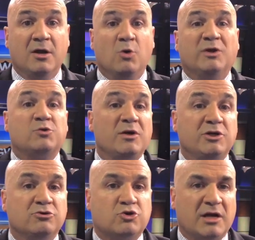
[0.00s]
Which one
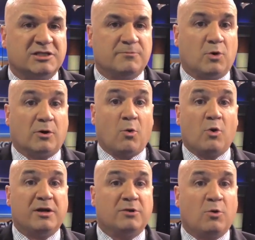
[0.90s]
do you trust more,
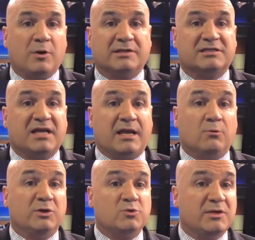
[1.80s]
Oregon or Oregon State?
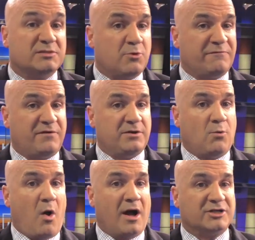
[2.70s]
Which one is more fun to
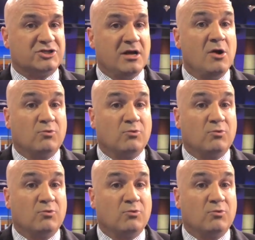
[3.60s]
watch?